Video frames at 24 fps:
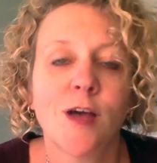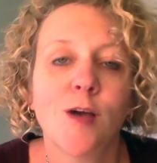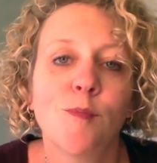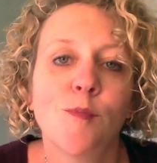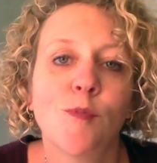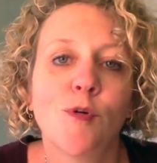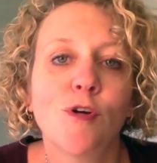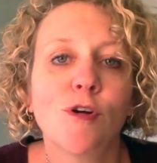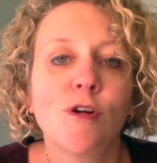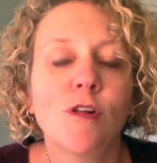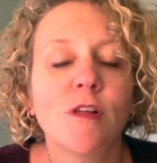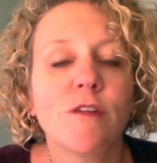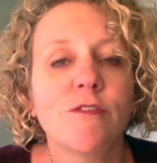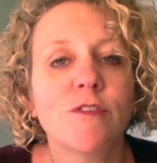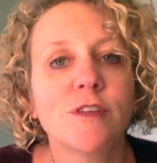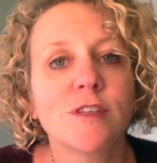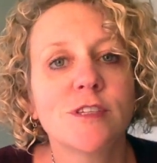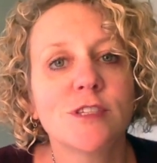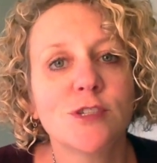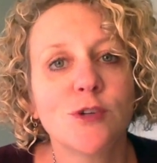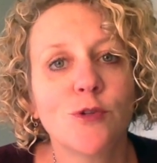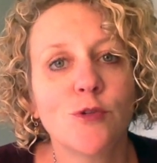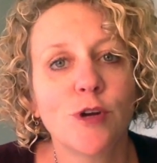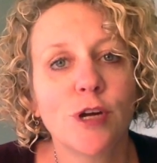Moral of the
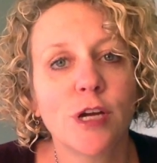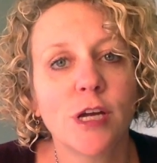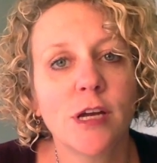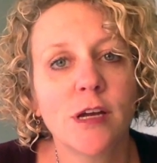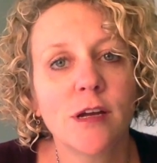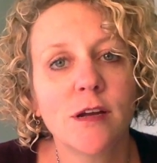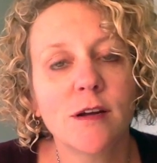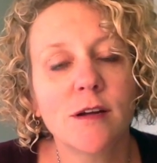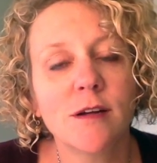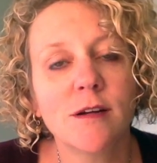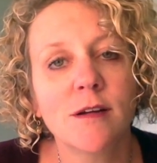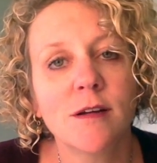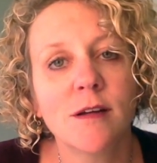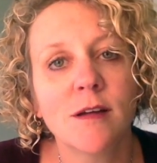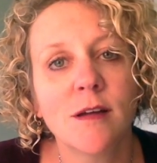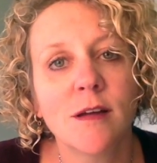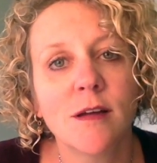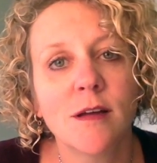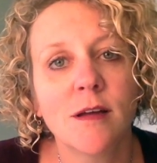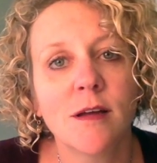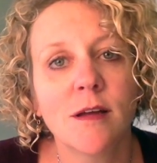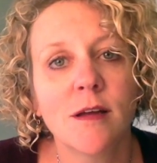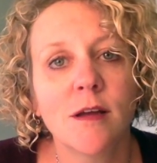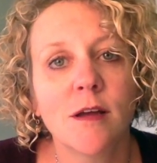story here?
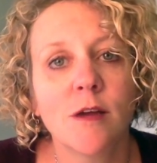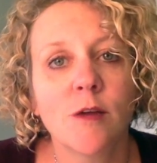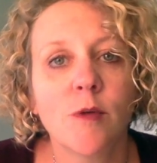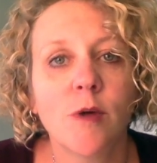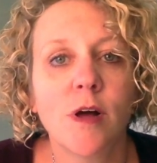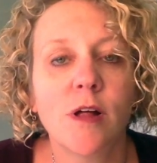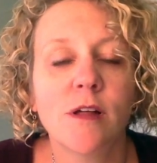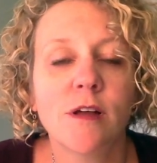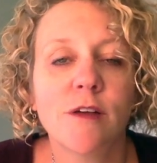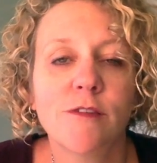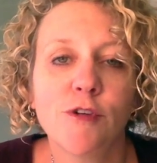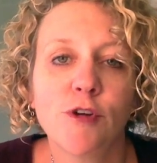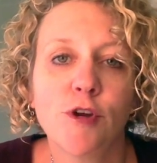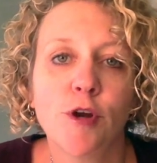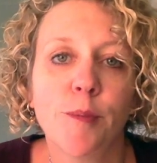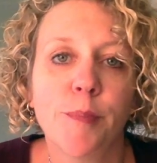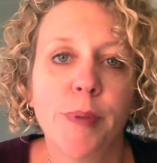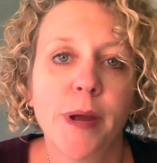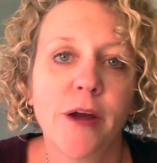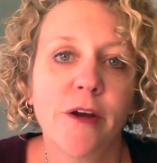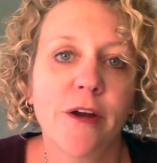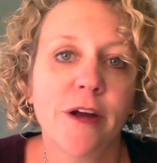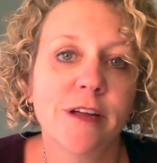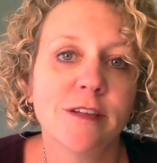Well, if you're a
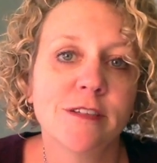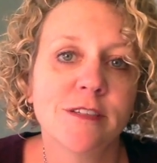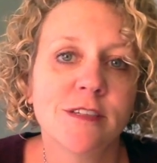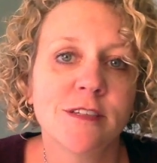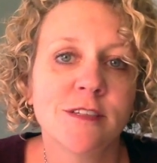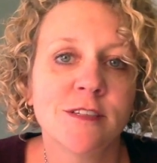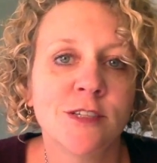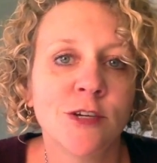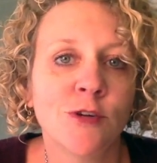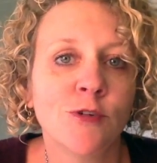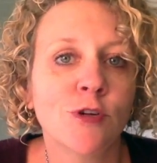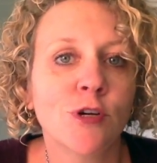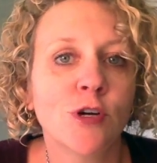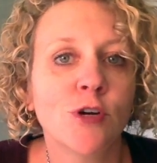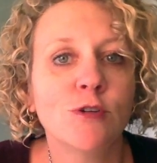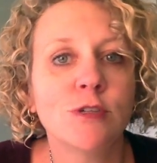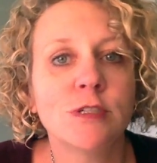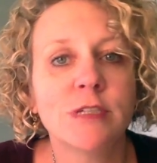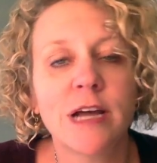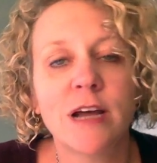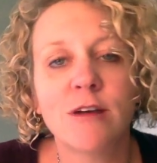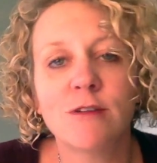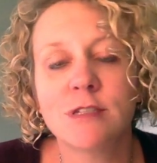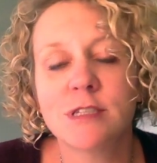parent, don't go
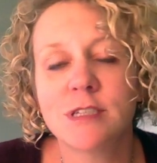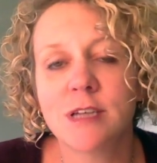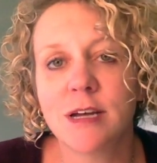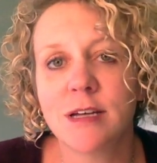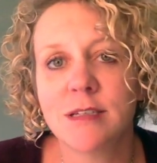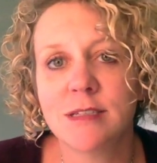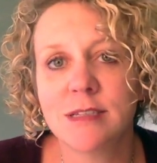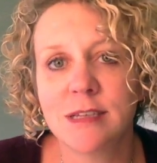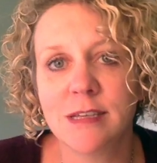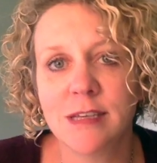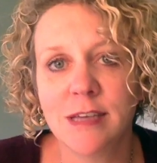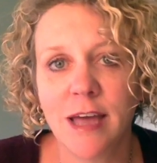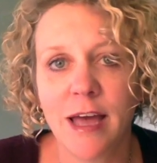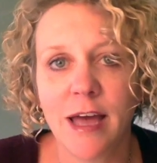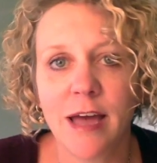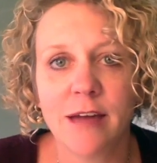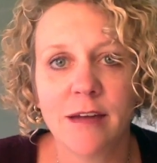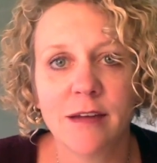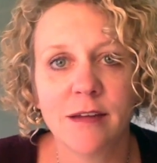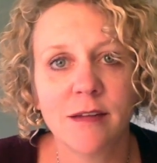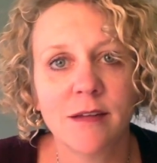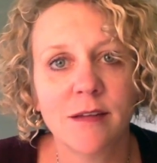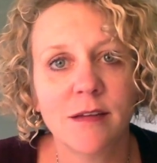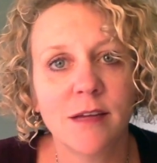downsizing
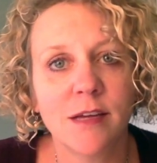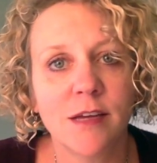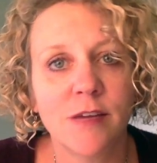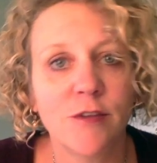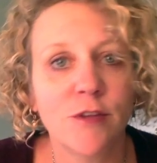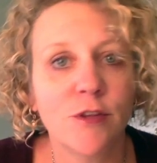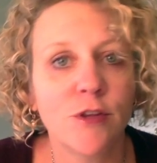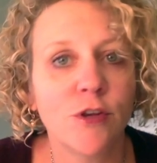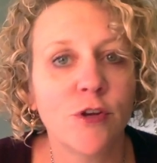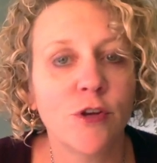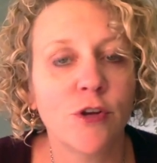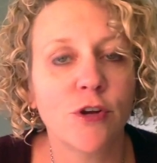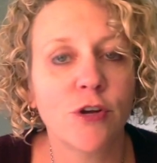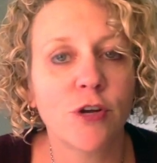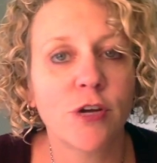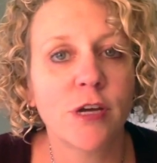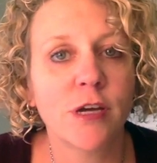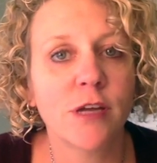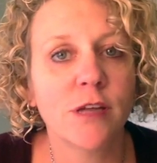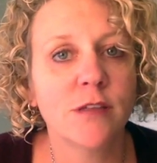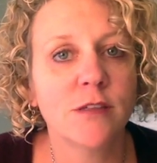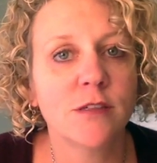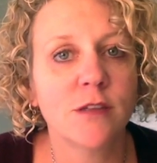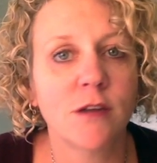yet. Even though your
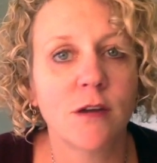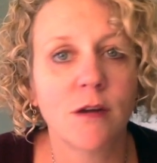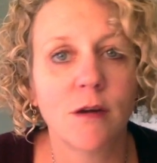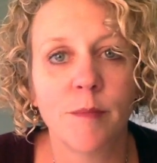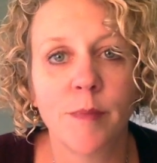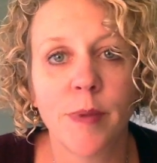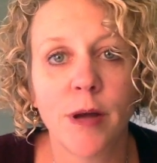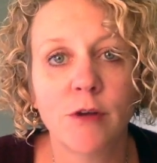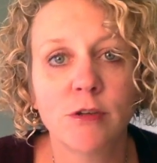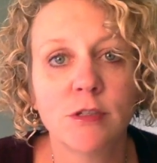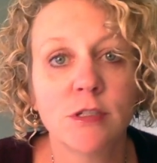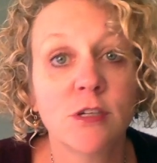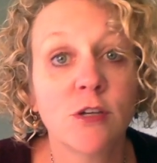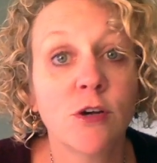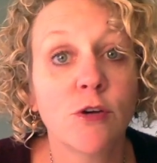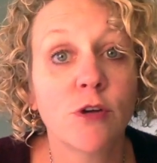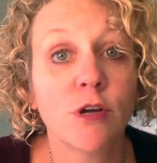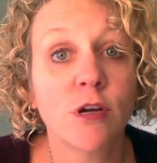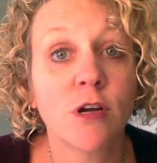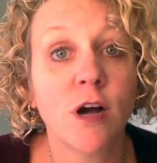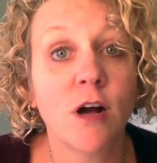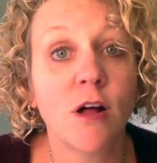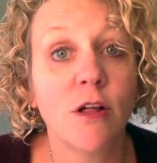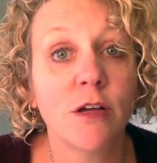kids are about to go
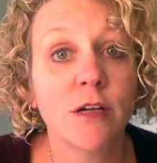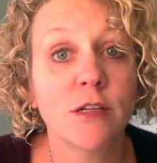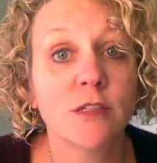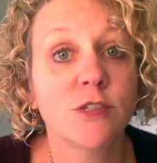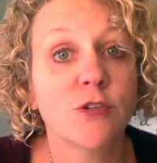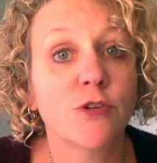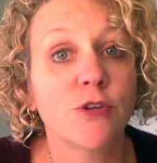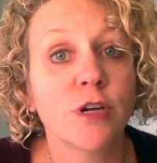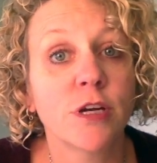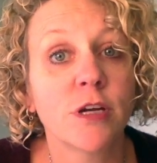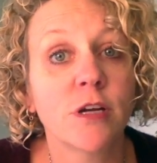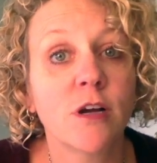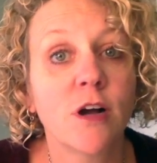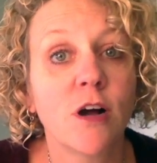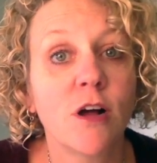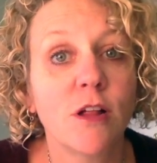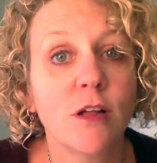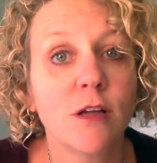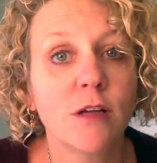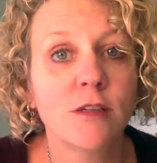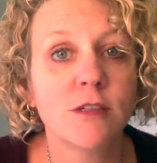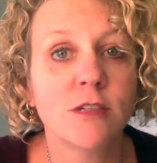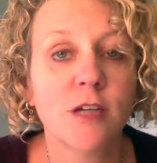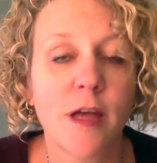to college or in
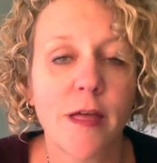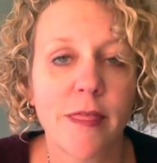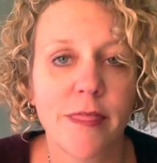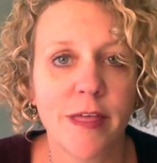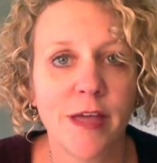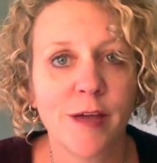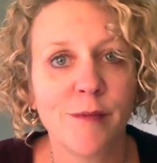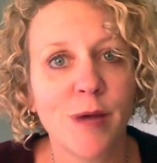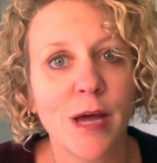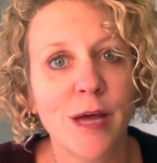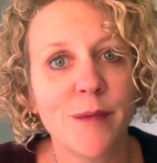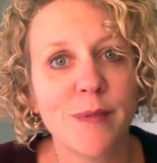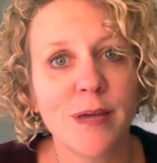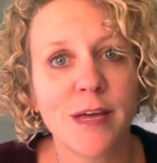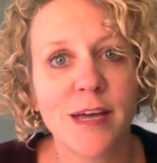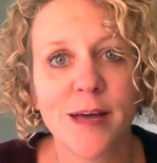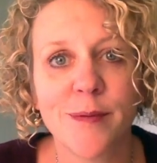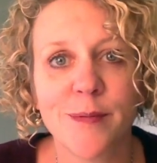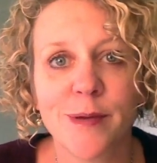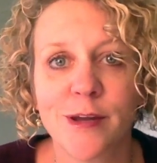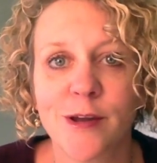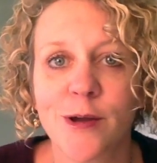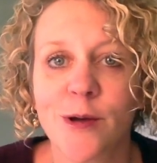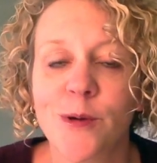college, they might be
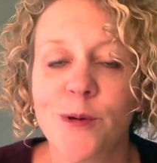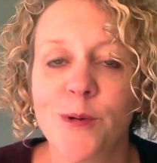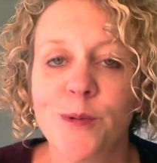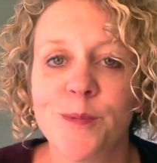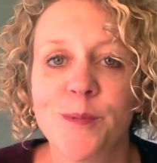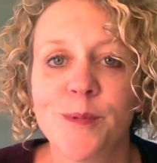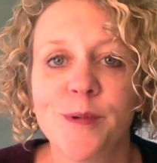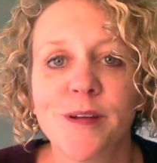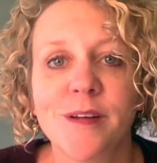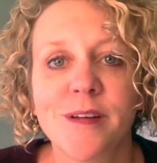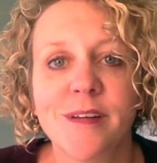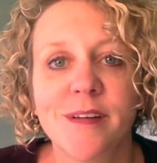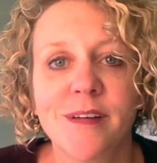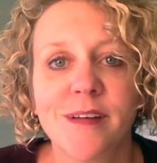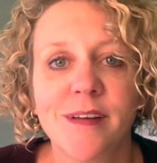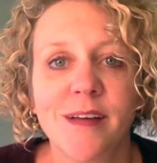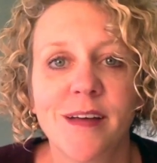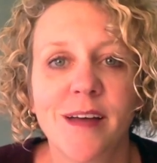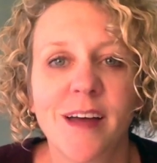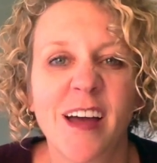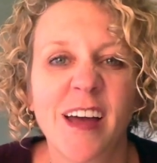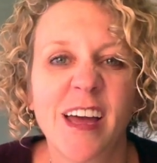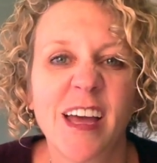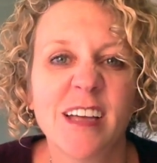coming home.
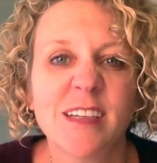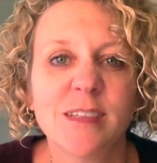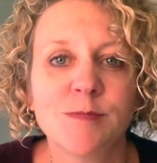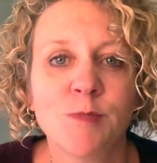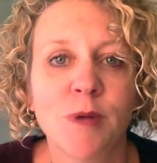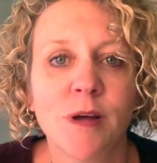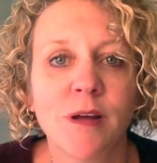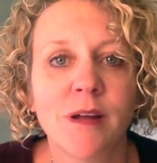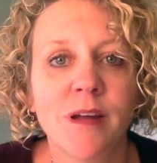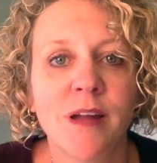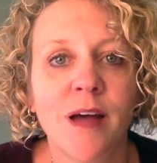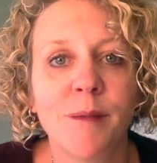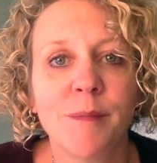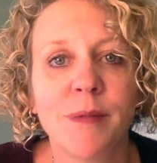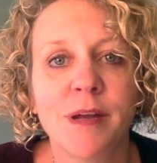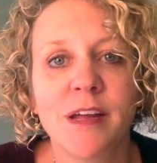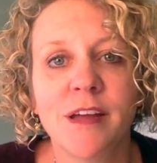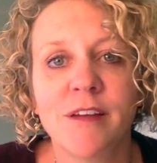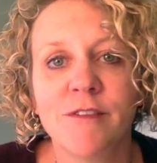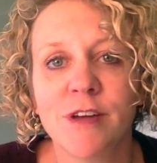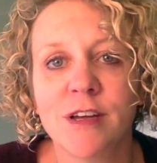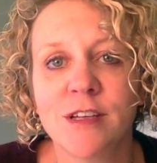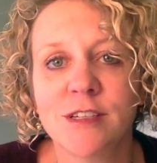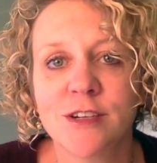I guess not
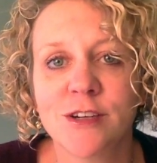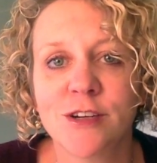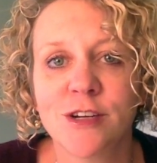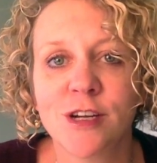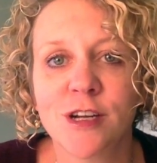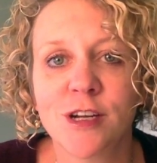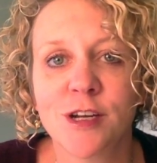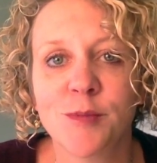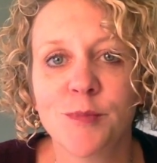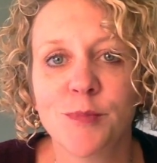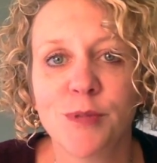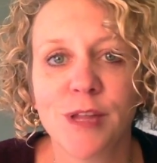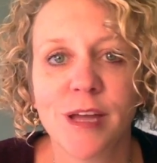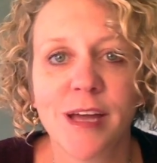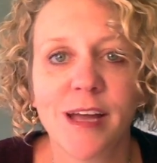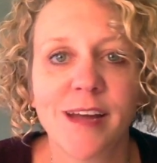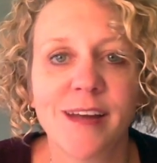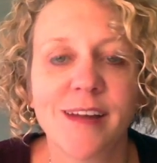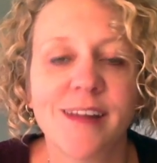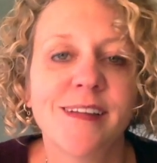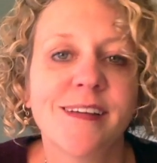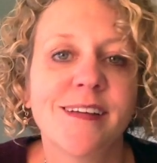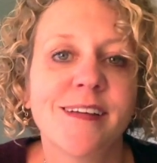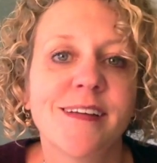many of us are going to
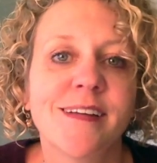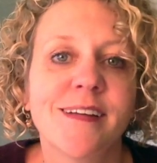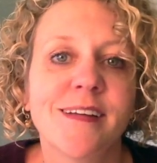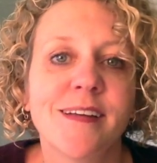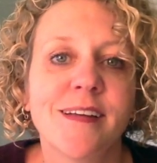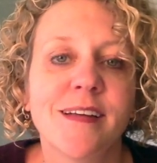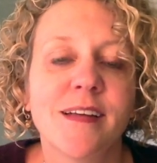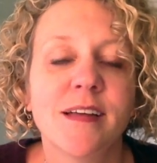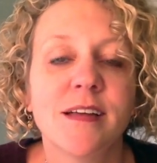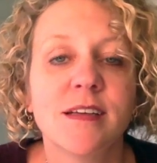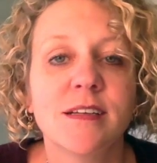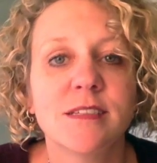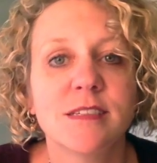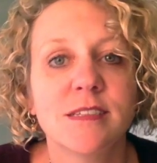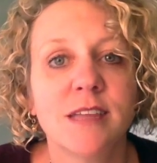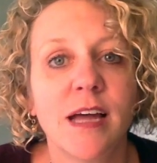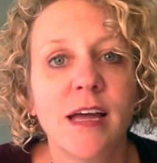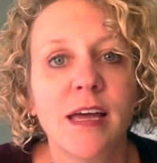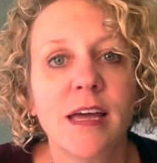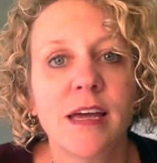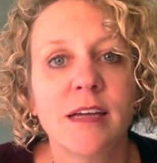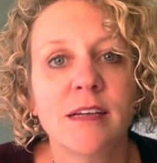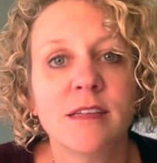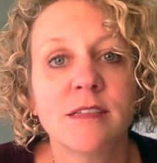complain.
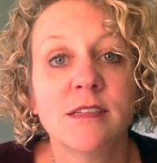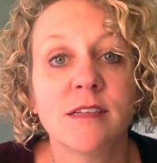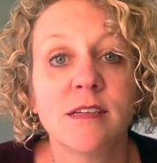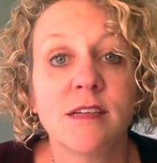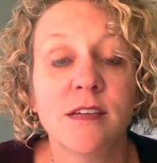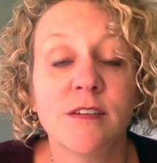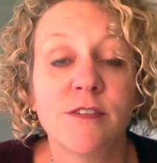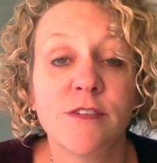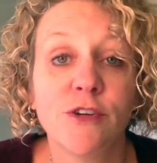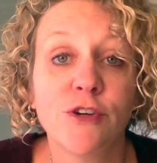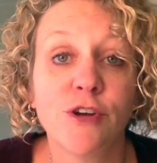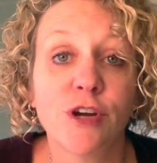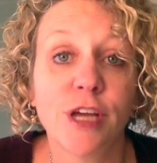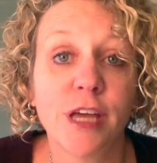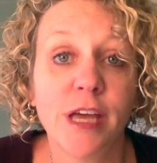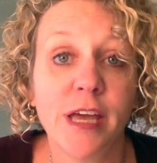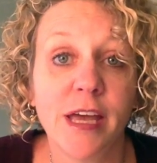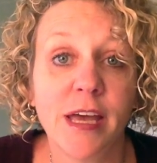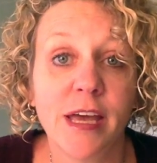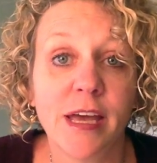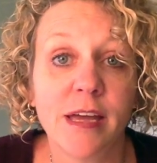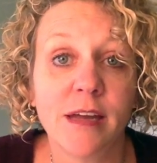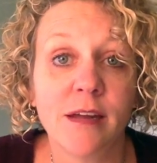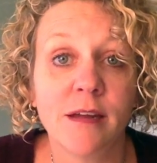Second, if you're a
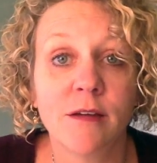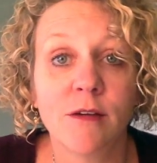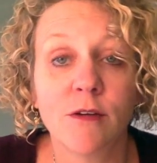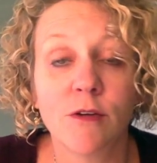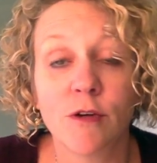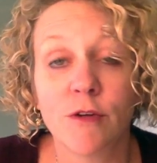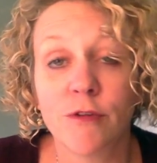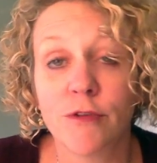kid or